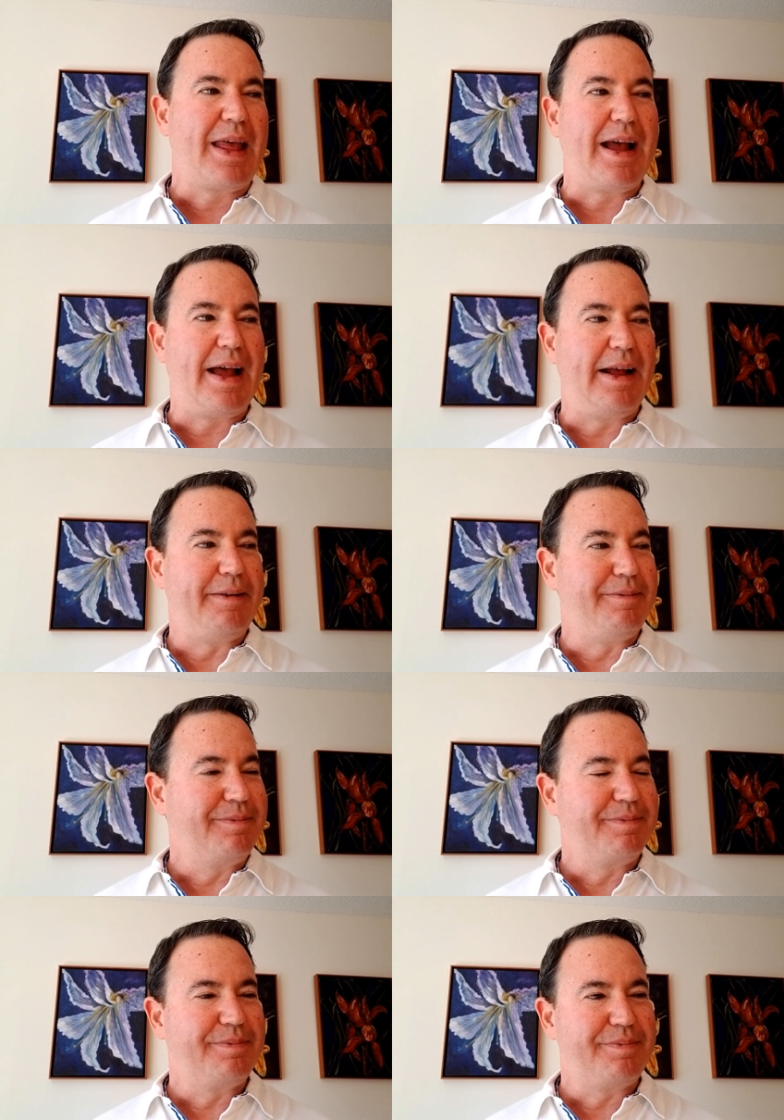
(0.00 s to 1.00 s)
And
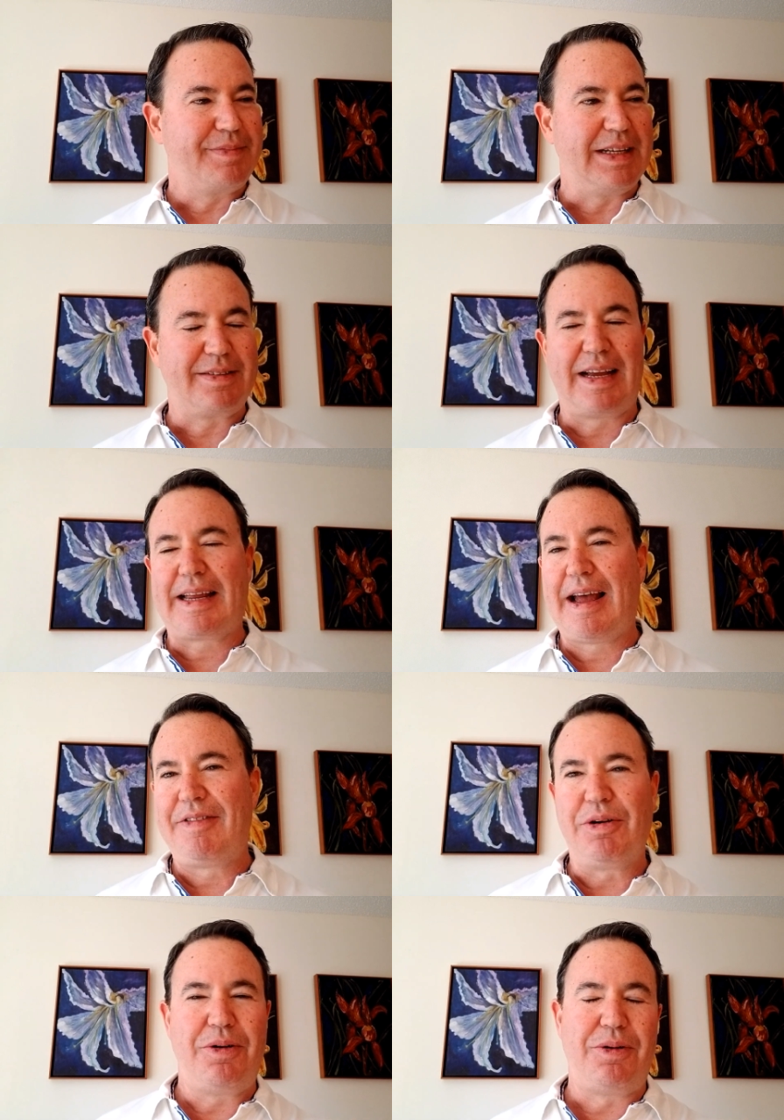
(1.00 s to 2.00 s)
it's like
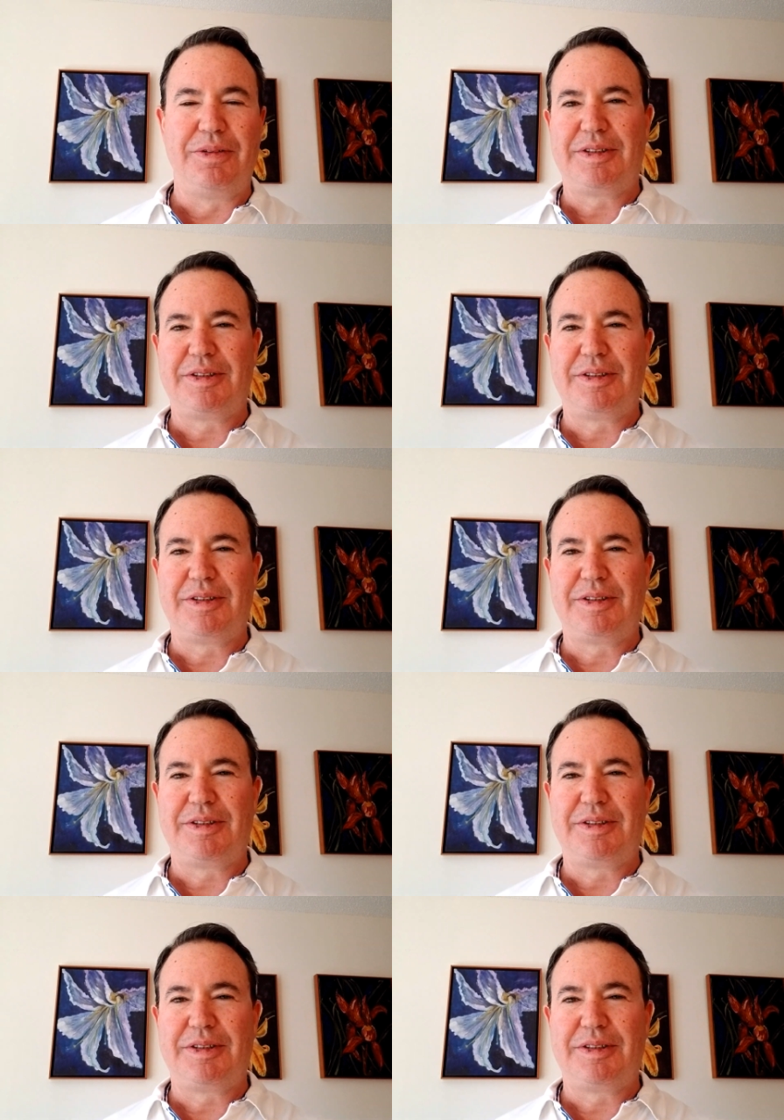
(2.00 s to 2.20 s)
having a whole,